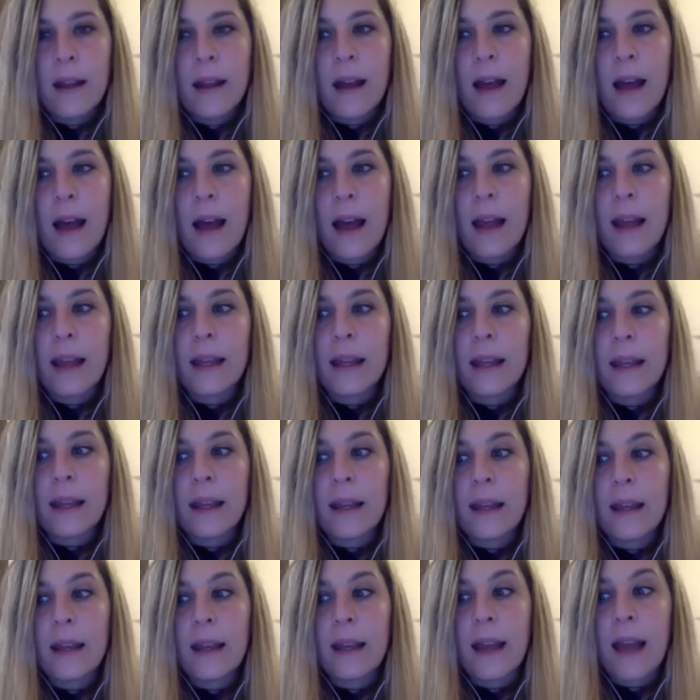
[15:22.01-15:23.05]

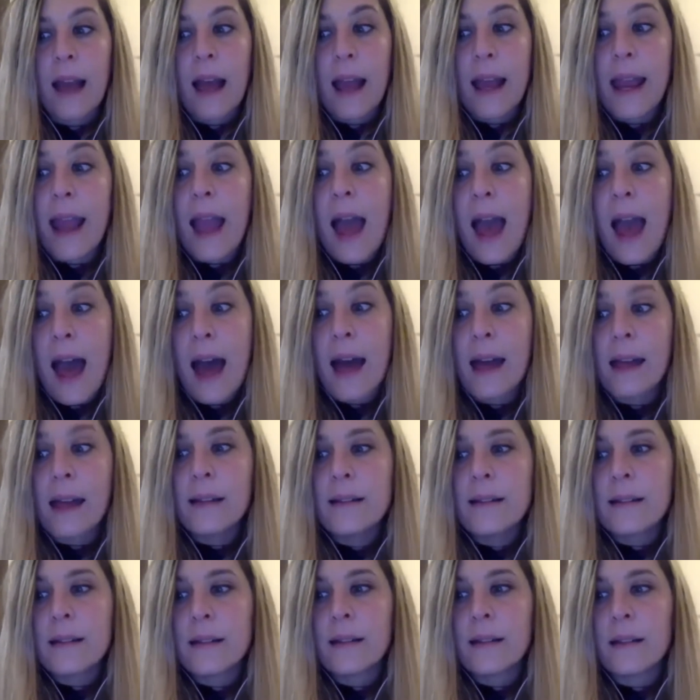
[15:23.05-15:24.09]
I had
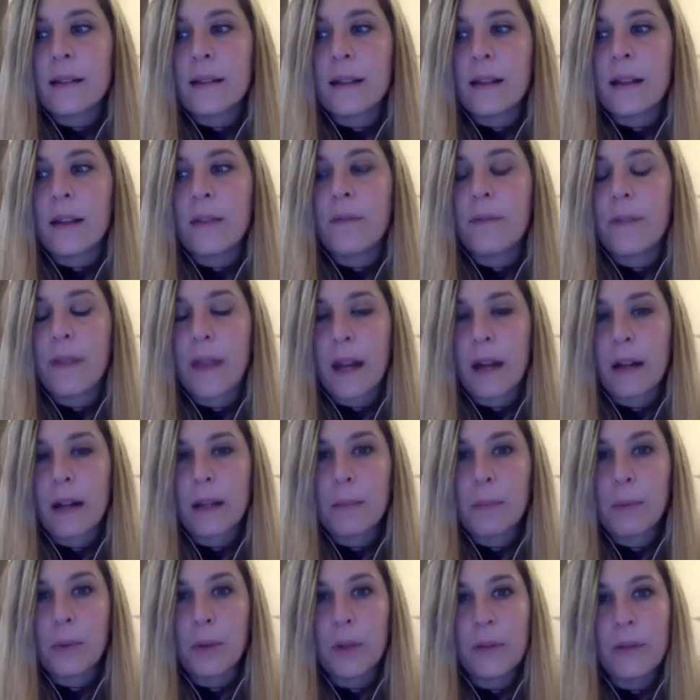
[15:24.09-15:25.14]
a very
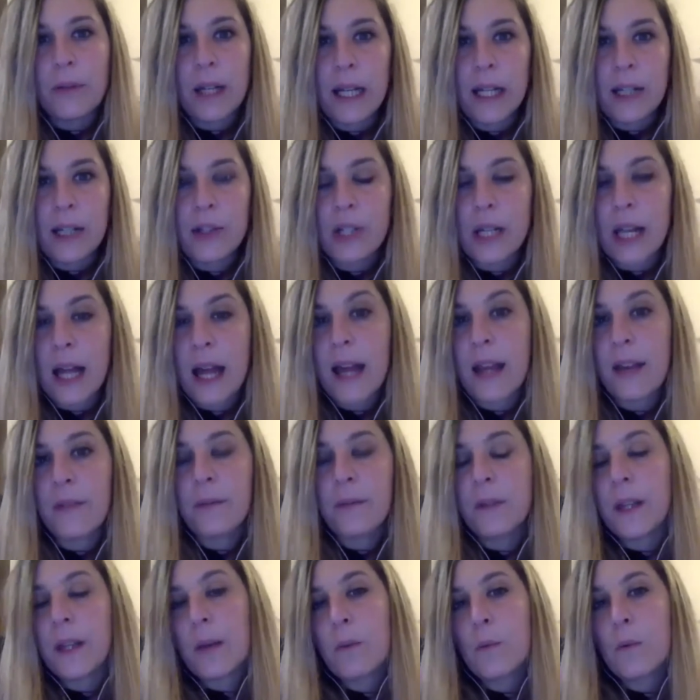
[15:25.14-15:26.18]
privileged life
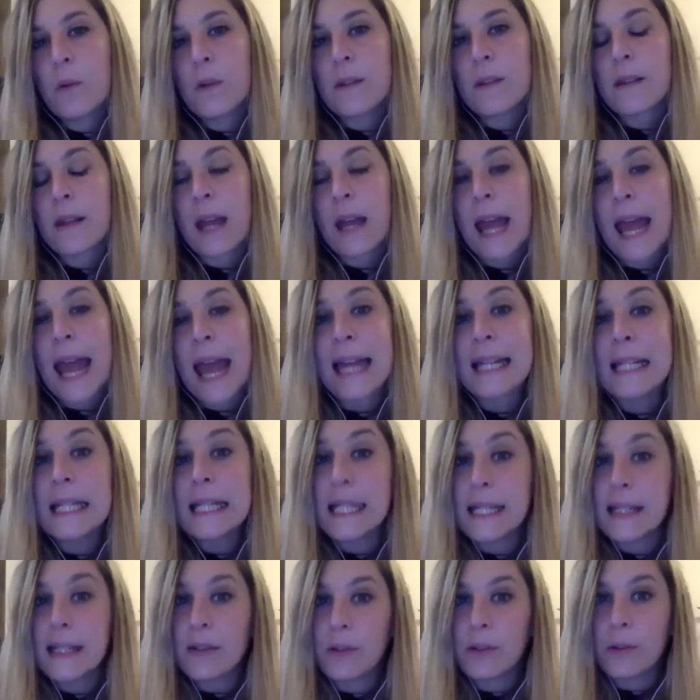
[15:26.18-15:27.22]
that was
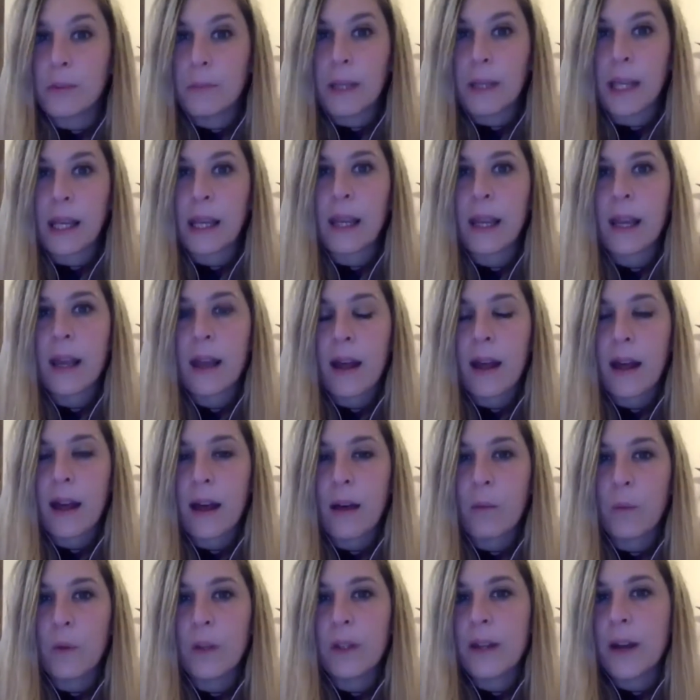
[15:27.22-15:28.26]
handed to me
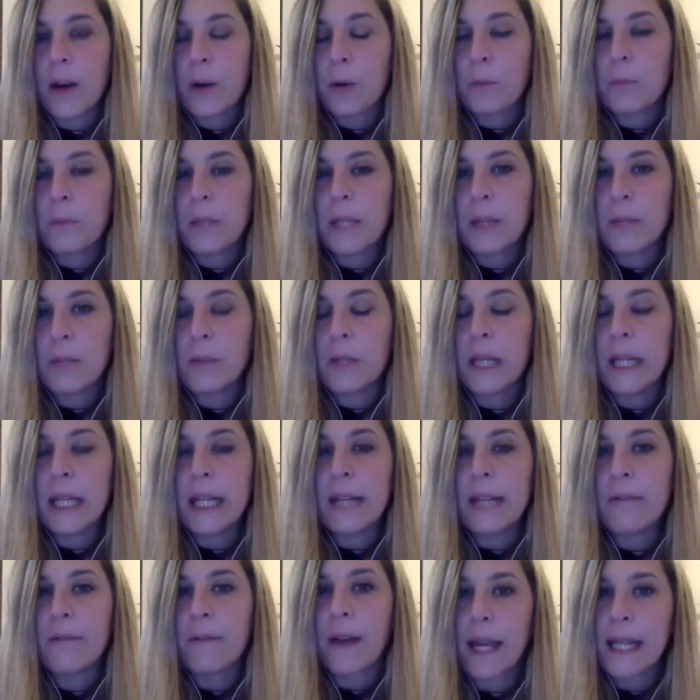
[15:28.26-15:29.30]
without me
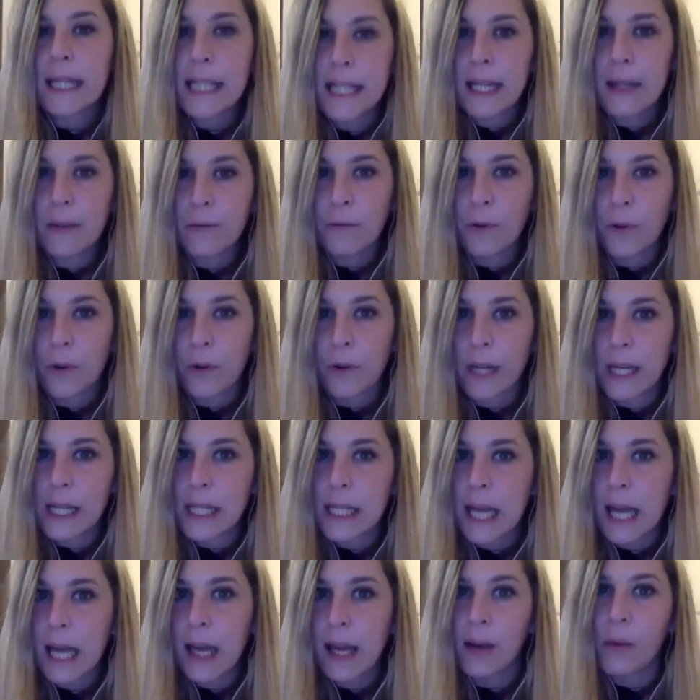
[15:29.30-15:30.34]
really fighting for it.
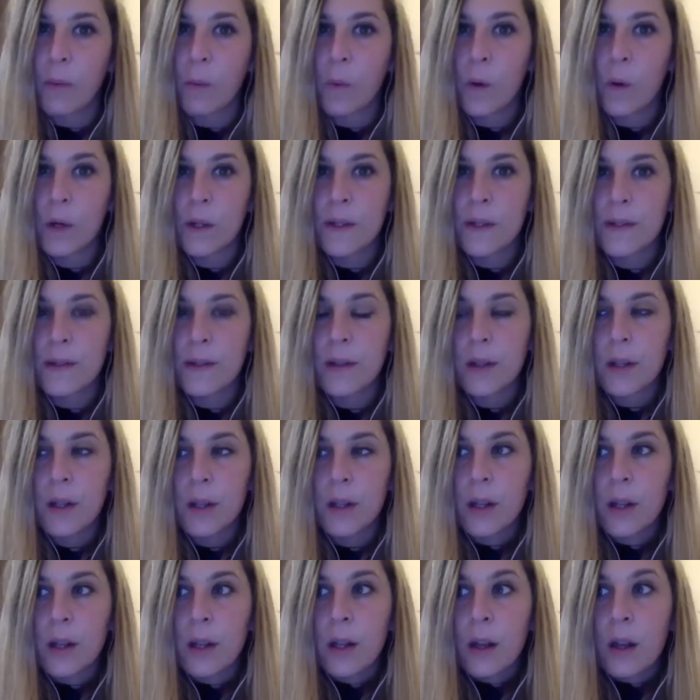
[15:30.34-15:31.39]
I was
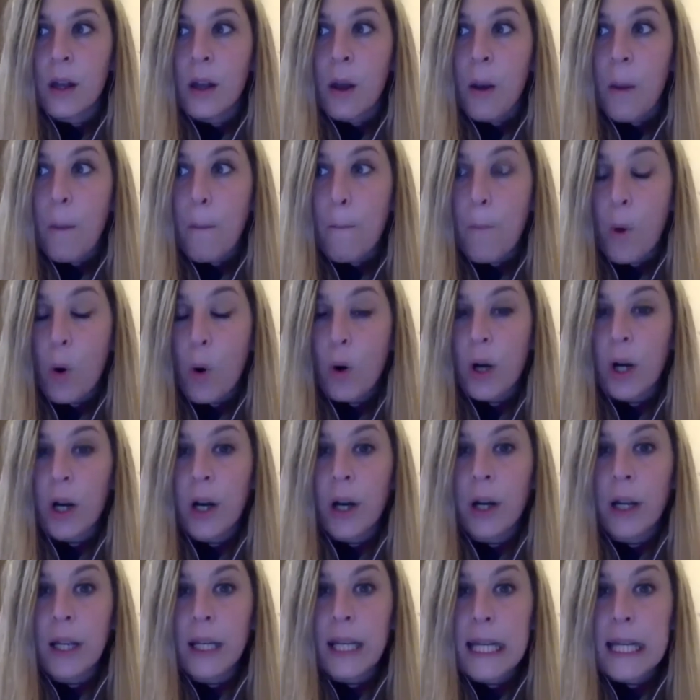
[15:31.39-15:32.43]

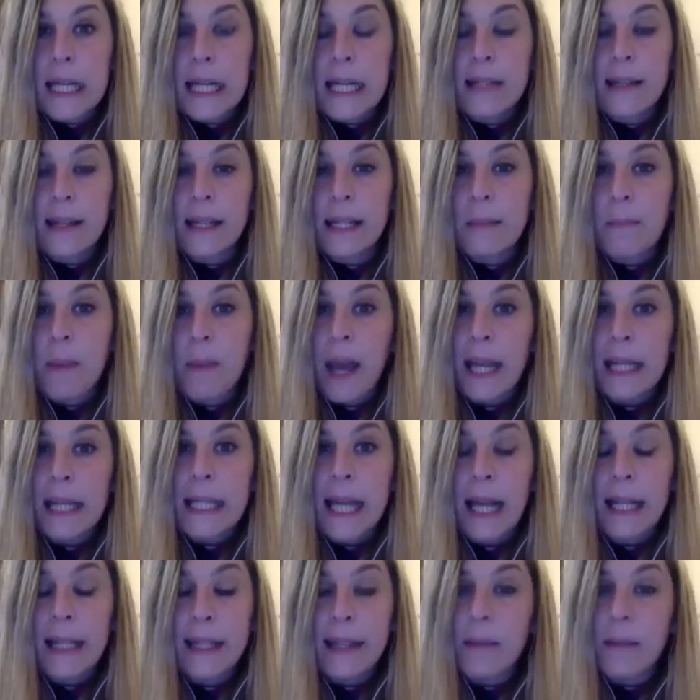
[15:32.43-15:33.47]
born in Italy by
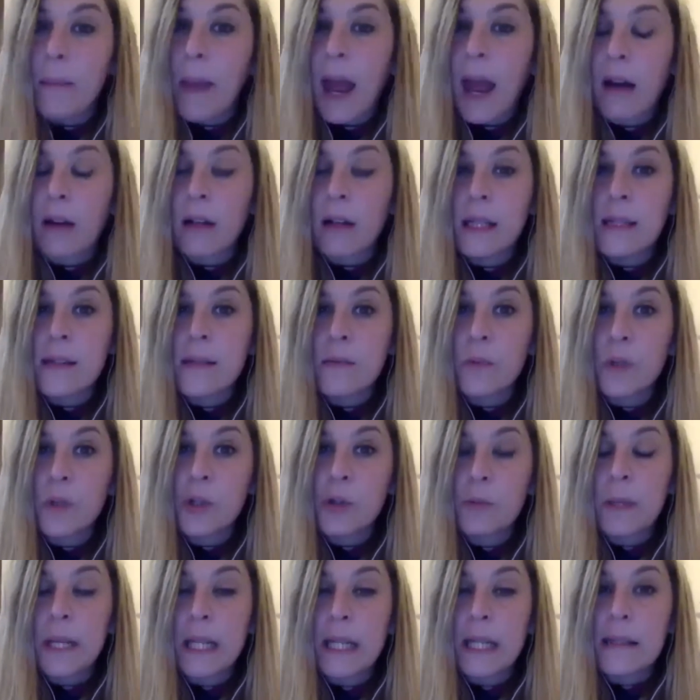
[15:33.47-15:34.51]
Italian parents,
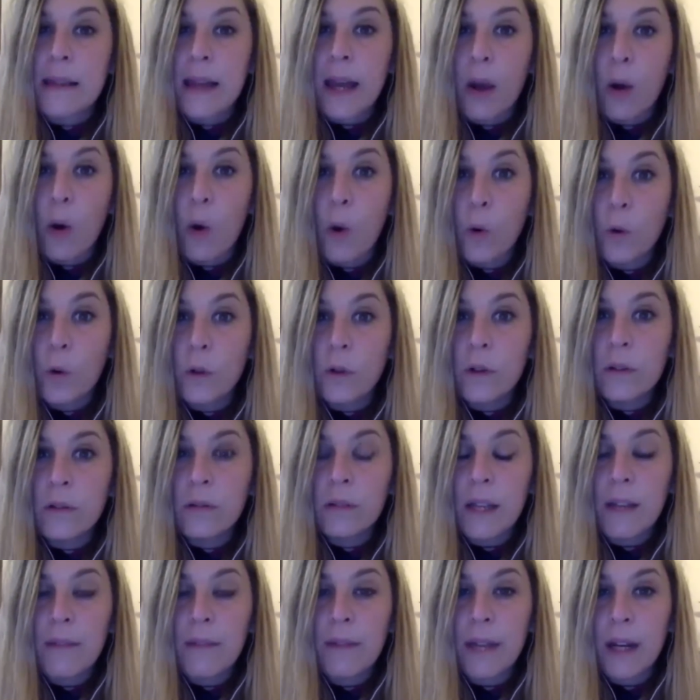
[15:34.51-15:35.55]
which means I hold
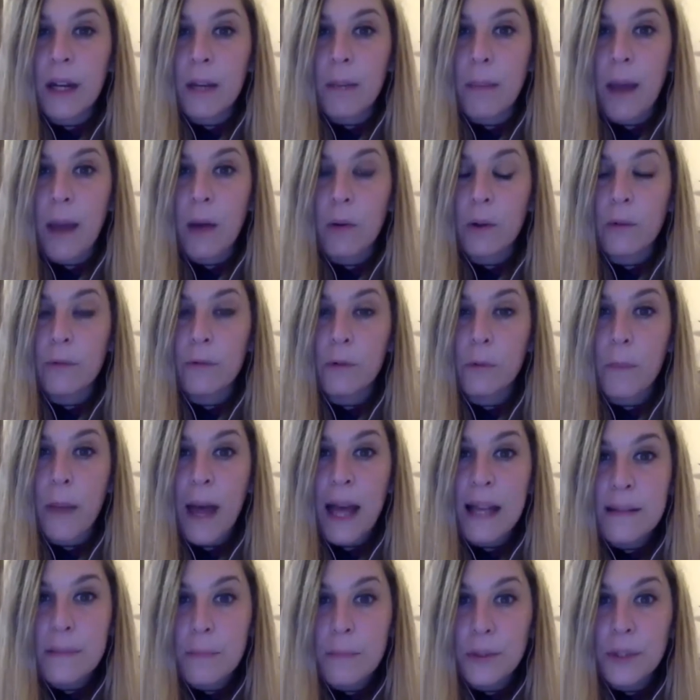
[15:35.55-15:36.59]
a very powerful
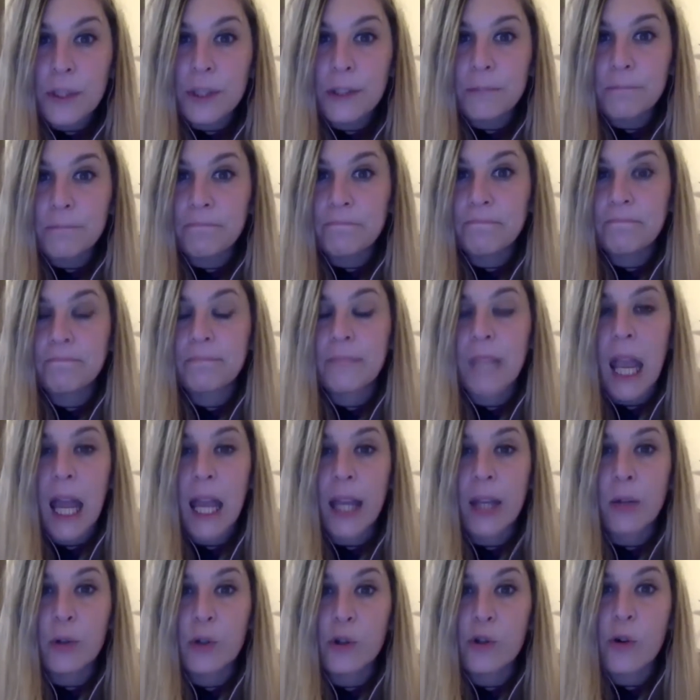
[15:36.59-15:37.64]
passport. I
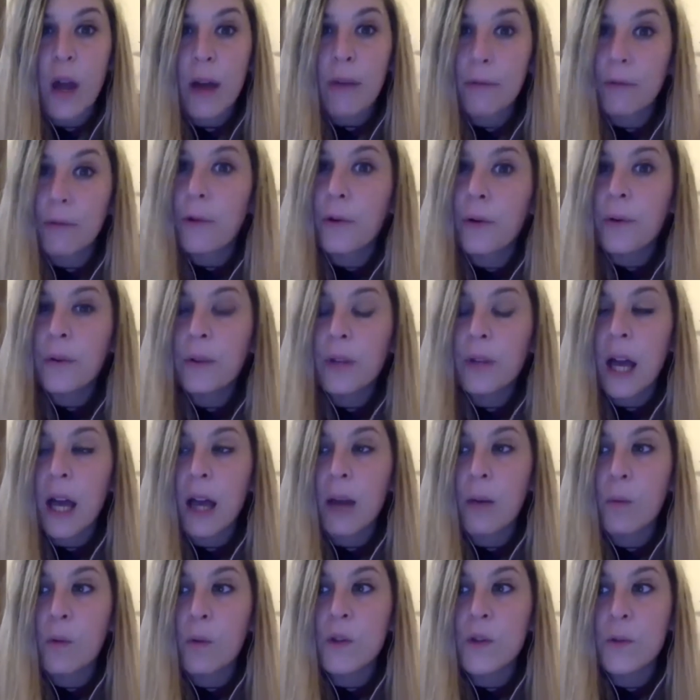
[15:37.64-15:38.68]
could travel. I
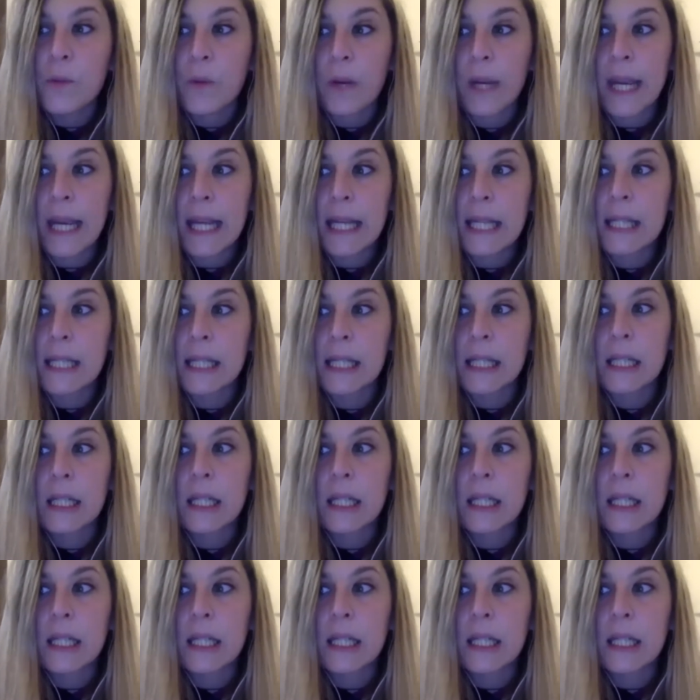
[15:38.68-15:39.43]
was raised